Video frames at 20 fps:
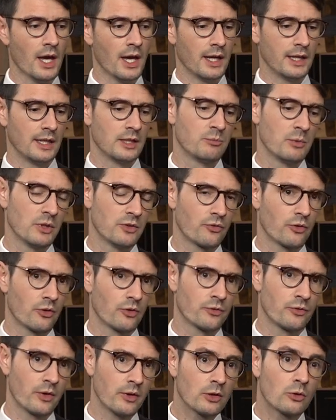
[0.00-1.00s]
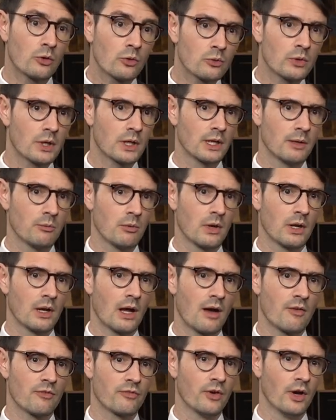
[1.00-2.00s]
And it means for us very concretely, we will
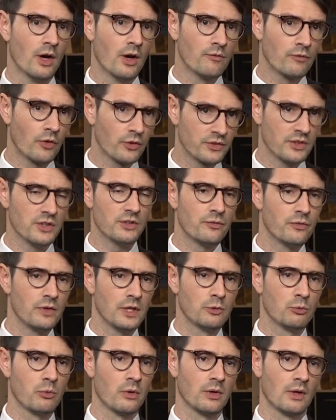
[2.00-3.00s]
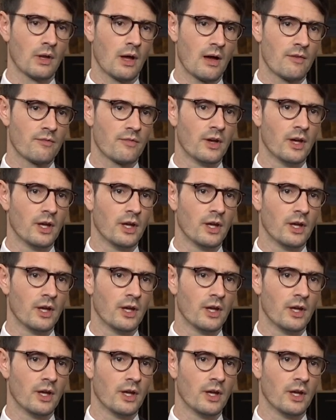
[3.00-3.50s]
have, for this fleet, we will have